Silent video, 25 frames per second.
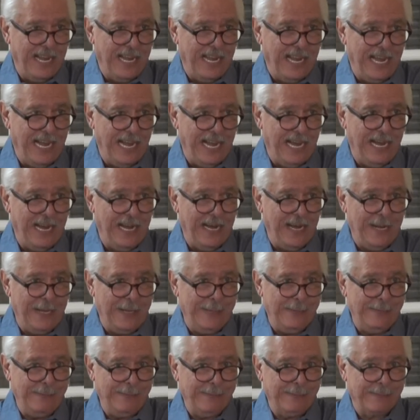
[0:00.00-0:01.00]

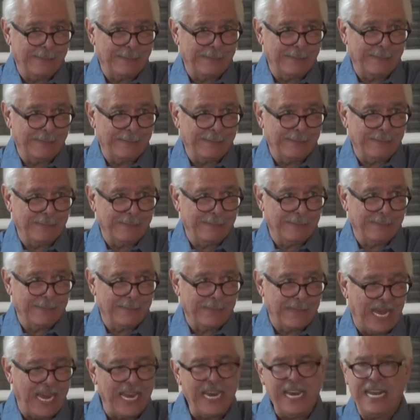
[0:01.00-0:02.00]
Um,
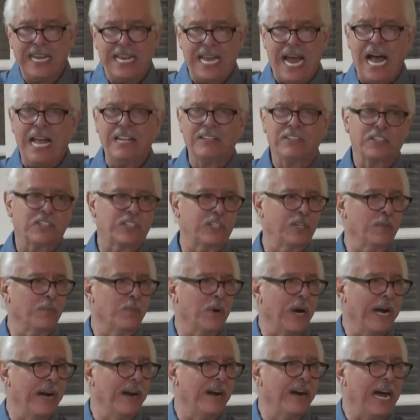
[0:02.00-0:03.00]
and it got to
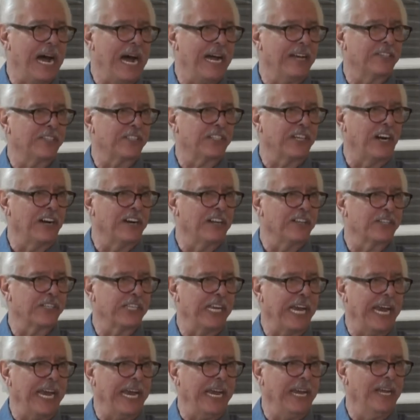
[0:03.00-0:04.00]
where I started
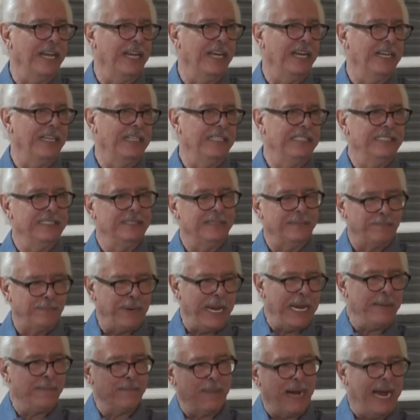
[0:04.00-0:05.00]
saying,
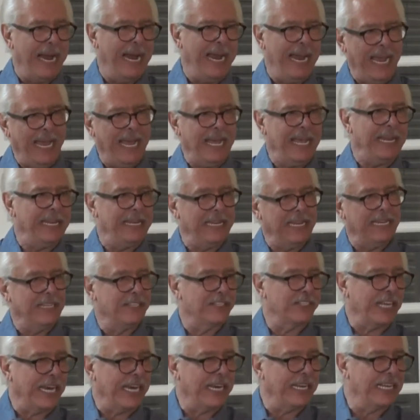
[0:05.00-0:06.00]
beating my head and
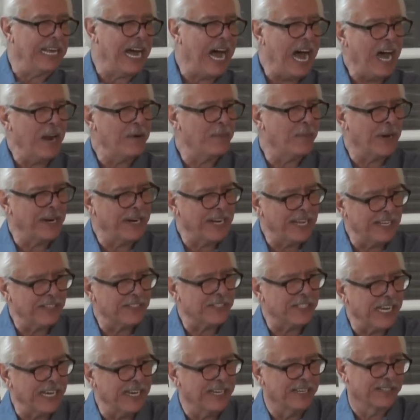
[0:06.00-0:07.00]
saying, God, what
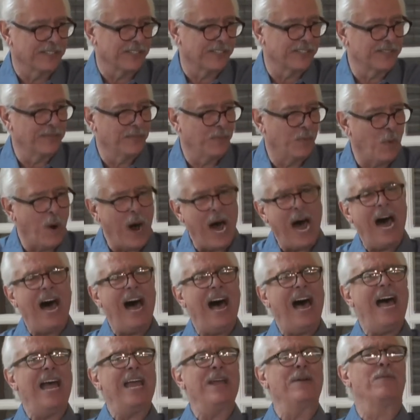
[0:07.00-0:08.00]
is this?
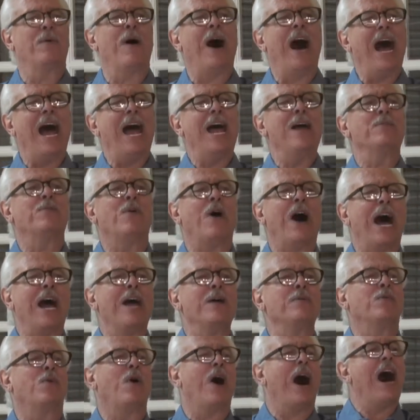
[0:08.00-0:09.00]
Why, why,
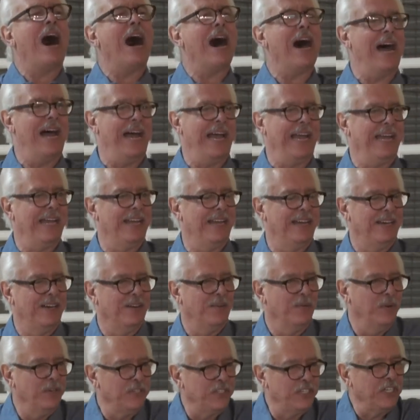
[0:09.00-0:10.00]
why, why
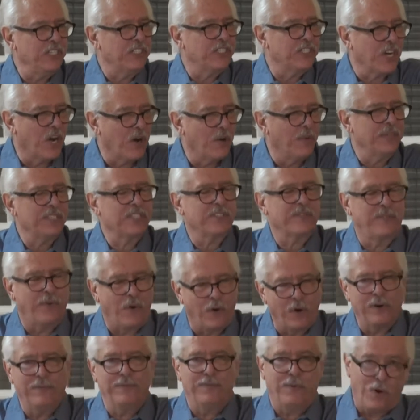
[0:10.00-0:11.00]
would you show us
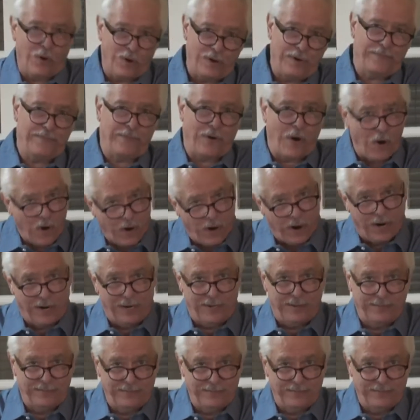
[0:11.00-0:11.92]
444?